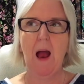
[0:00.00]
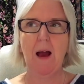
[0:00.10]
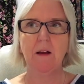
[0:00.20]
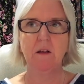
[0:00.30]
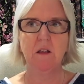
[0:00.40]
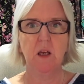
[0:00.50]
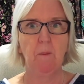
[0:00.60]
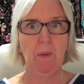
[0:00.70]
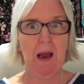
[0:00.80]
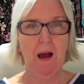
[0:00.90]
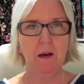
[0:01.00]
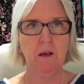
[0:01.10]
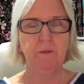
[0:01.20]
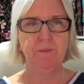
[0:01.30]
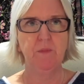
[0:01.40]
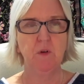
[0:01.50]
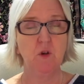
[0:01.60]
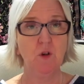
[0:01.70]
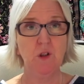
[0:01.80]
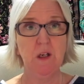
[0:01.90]
and a black,
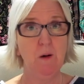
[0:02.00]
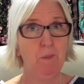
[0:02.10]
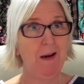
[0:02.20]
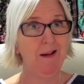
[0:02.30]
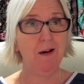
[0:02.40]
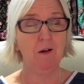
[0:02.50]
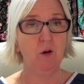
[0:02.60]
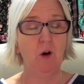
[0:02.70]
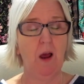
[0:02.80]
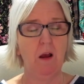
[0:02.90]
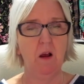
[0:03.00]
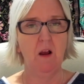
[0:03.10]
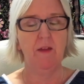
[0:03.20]
just in a plain colour,